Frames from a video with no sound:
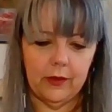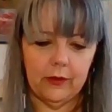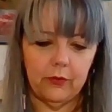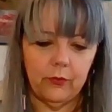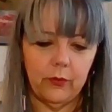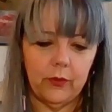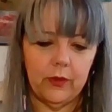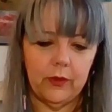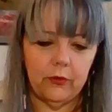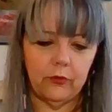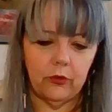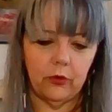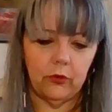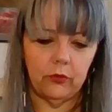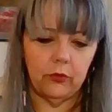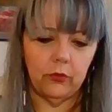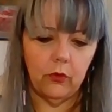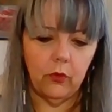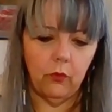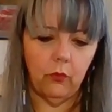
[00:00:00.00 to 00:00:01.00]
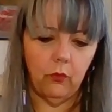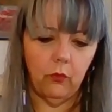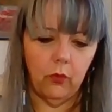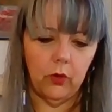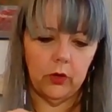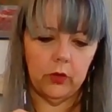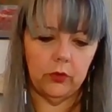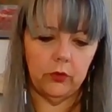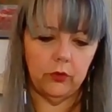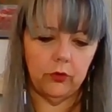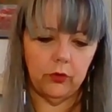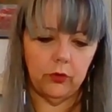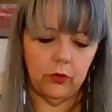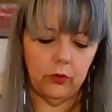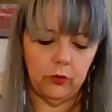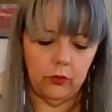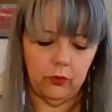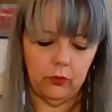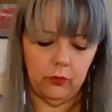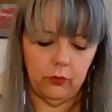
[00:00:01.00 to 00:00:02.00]
That's what this shows. One,
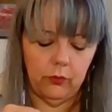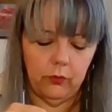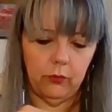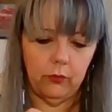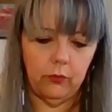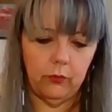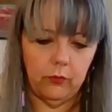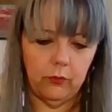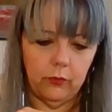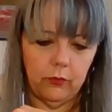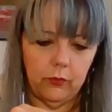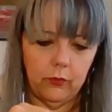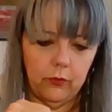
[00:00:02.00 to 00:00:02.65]
two,